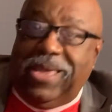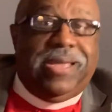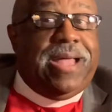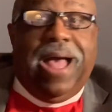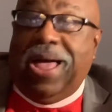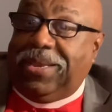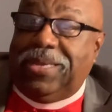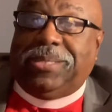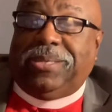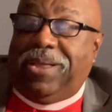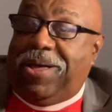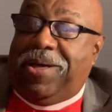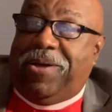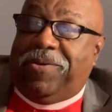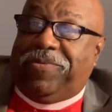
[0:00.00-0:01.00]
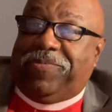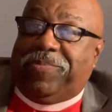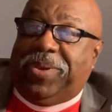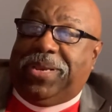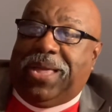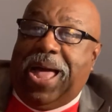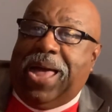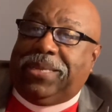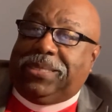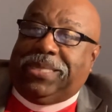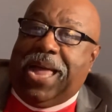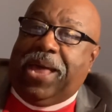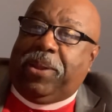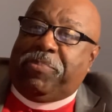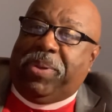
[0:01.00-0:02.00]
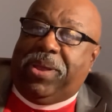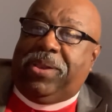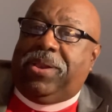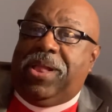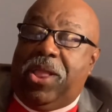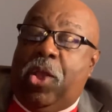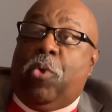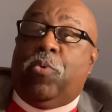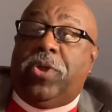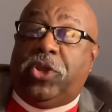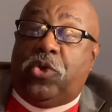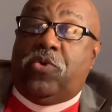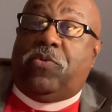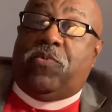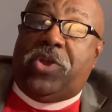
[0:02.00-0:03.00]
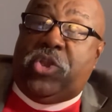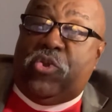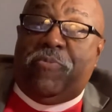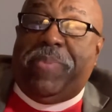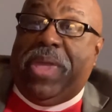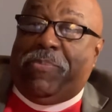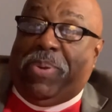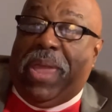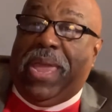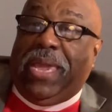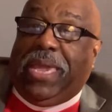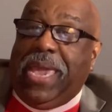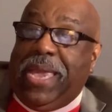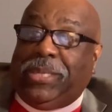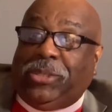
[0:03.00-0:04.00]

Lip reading: God is love. But God is not a... When you make pancakes,